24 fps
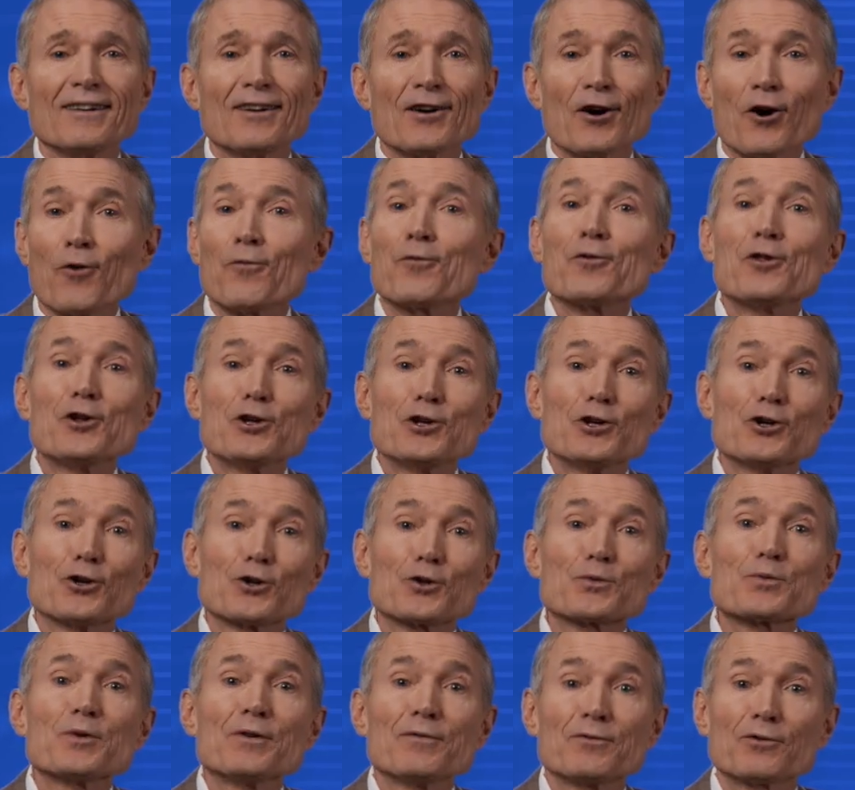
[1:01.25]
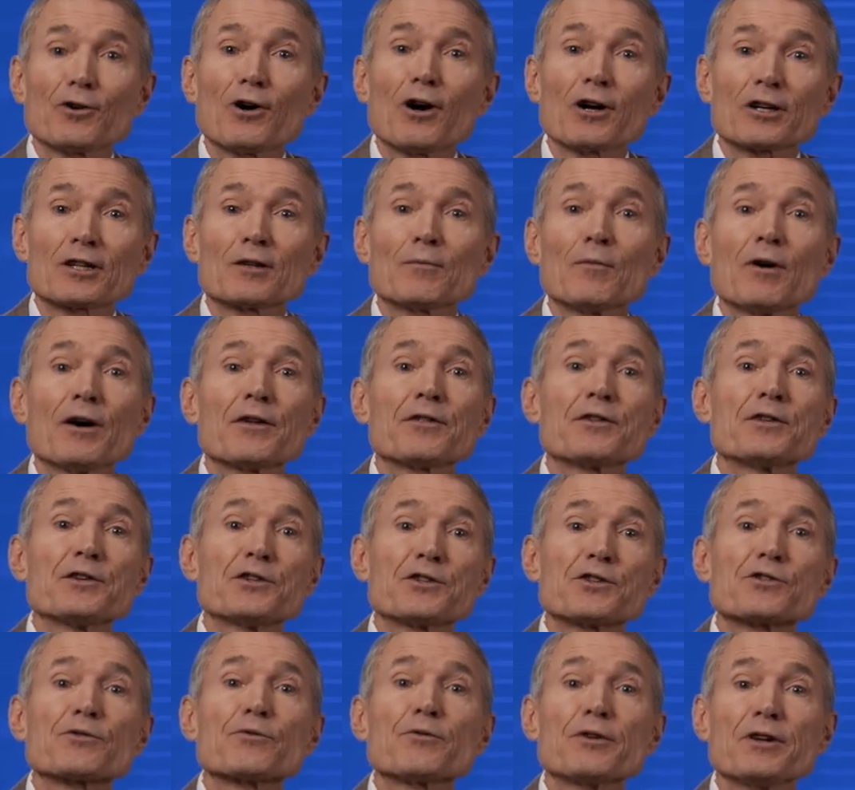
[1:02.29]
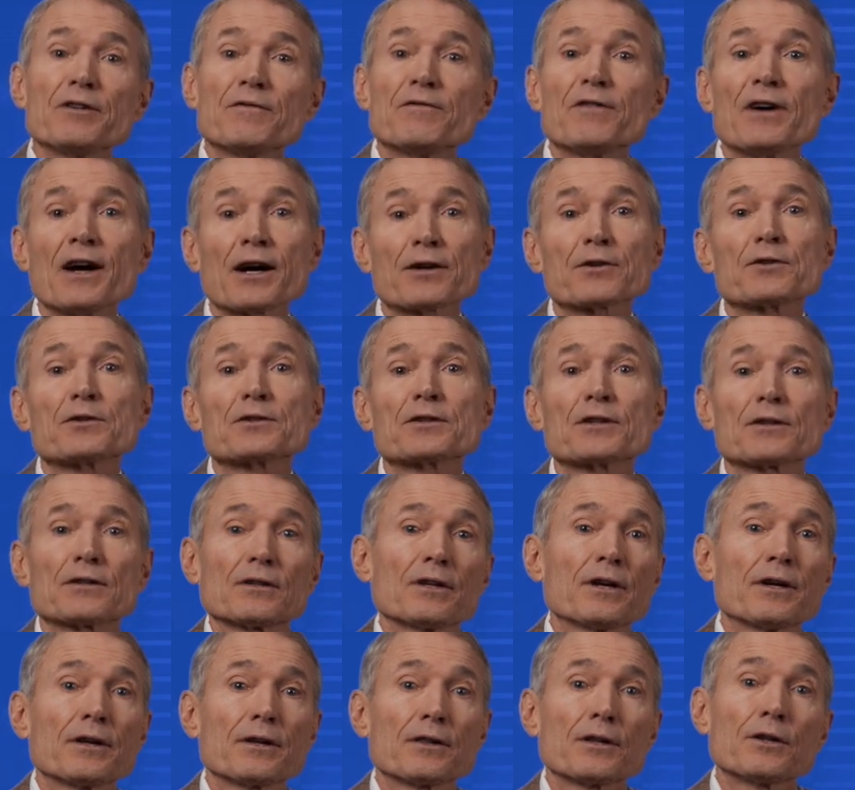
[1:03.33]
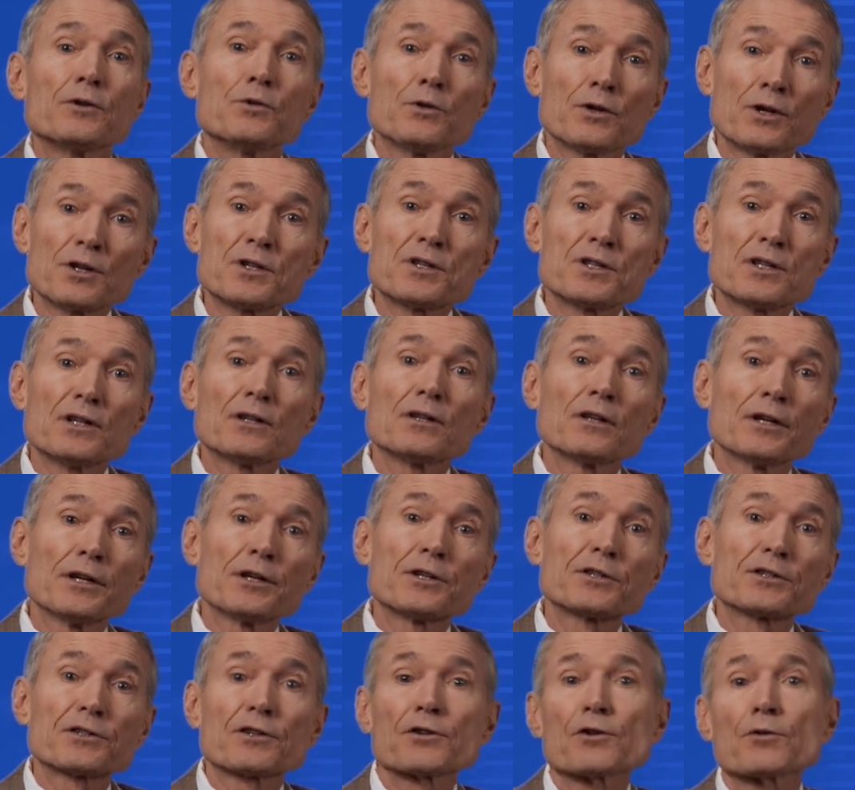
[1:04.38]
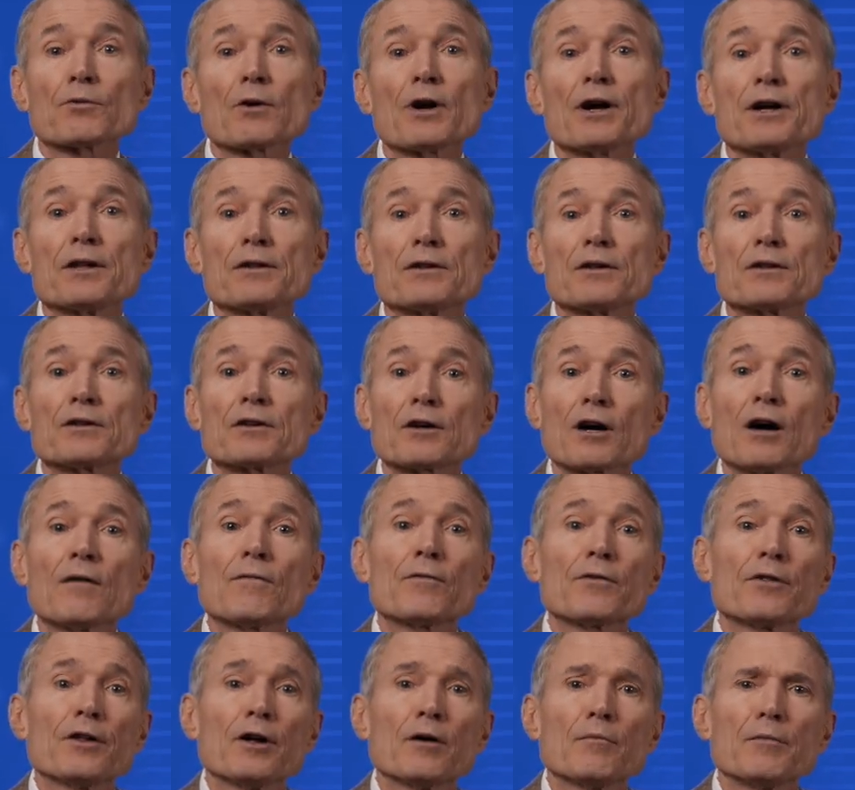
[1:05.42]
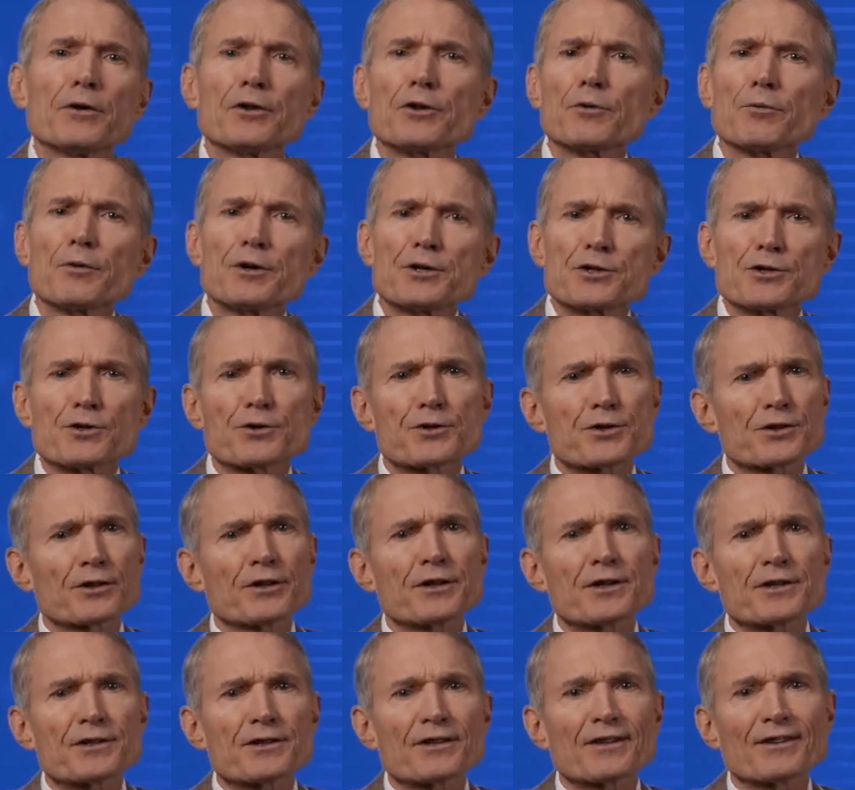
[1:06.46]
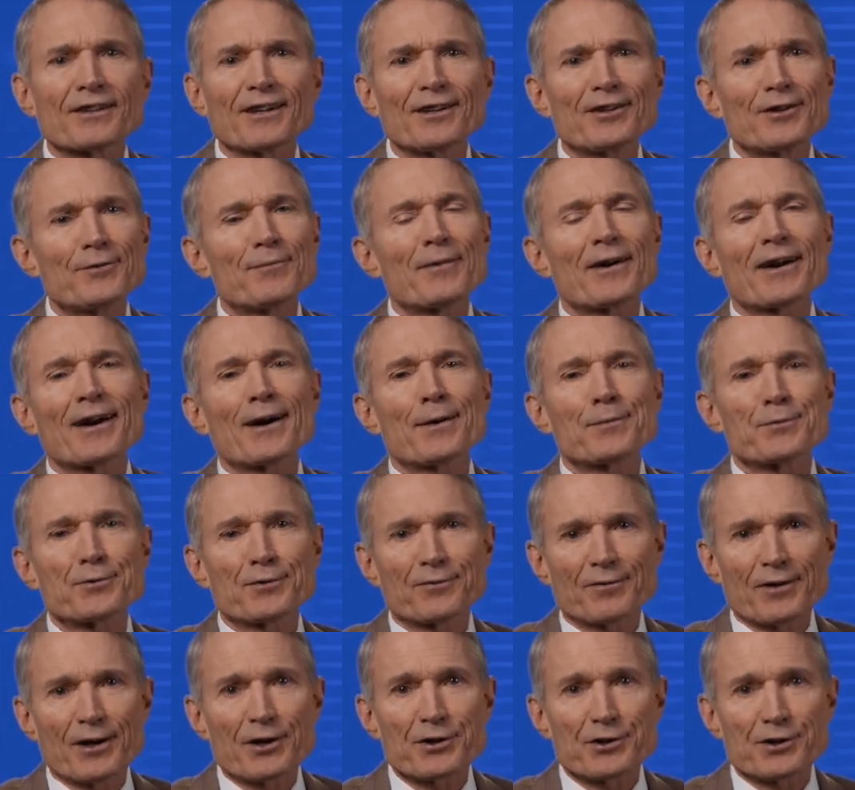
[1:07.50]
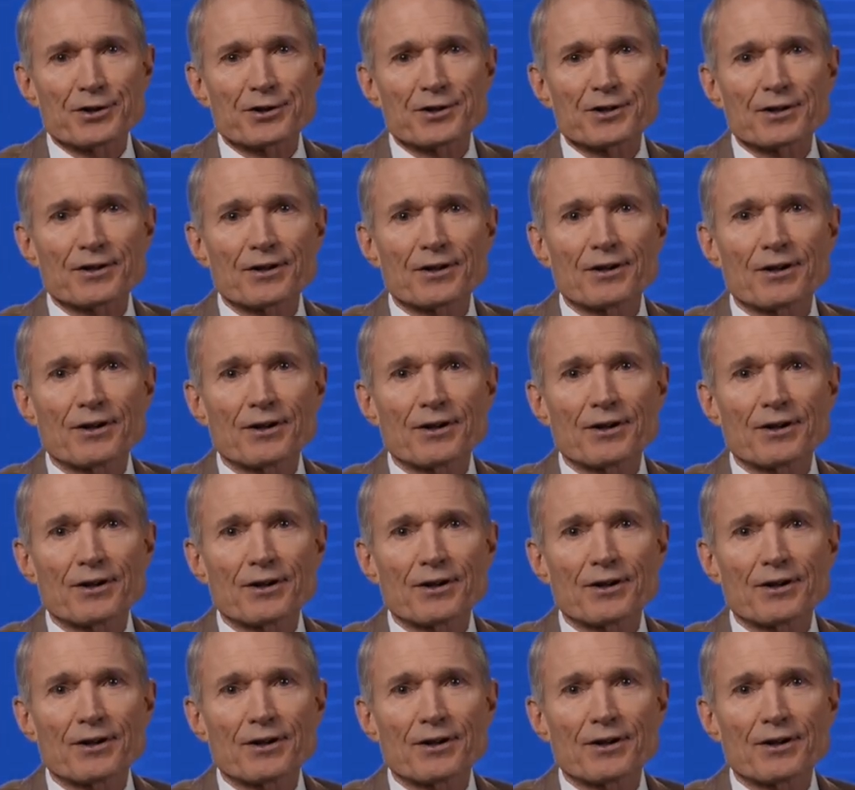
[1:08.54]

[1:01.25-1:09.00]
Over the years, we've talked about these 3 factors at length, and you can see links to the right that cover them and the research links that led to my observations.